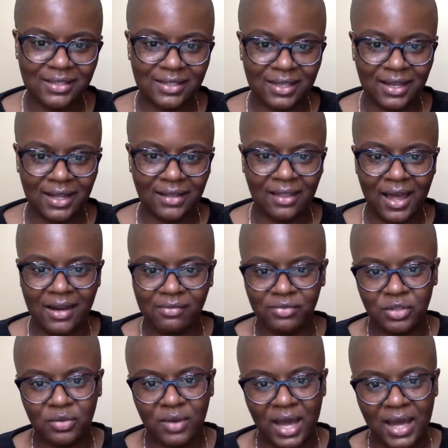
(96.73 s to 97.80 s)
And a lot of
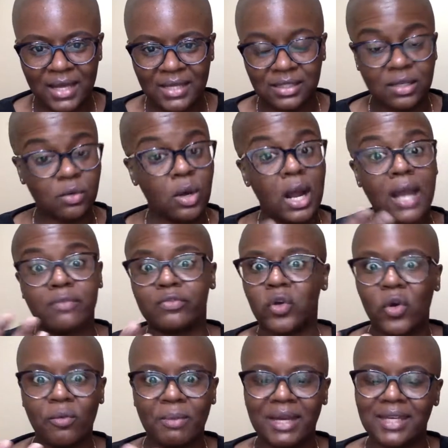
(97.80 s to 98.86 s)
you guys, I've
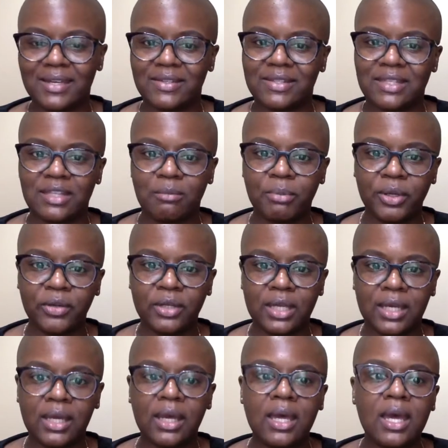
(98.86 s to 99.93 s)
told my kids in the
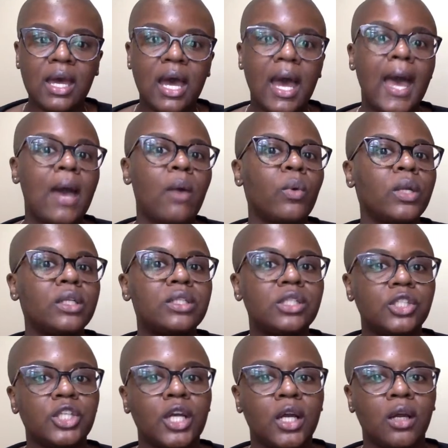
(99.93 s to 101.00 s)
building, I wanted to
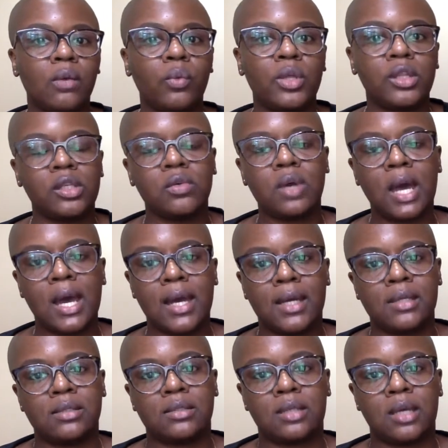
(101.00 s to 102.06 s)
share with you
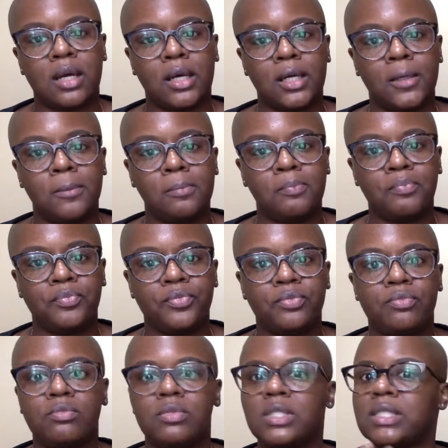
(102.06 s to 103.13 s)
guys
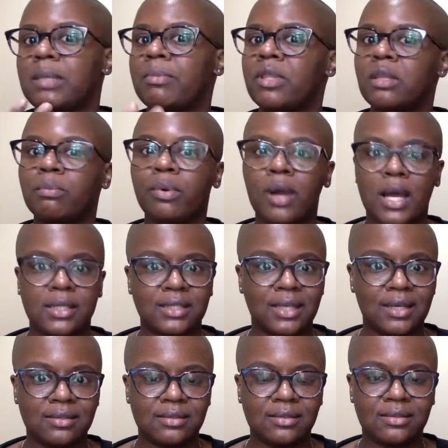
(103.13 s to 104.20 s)
some of the
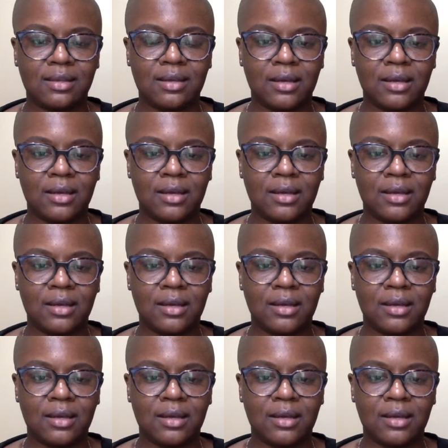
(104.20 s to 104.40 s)
process,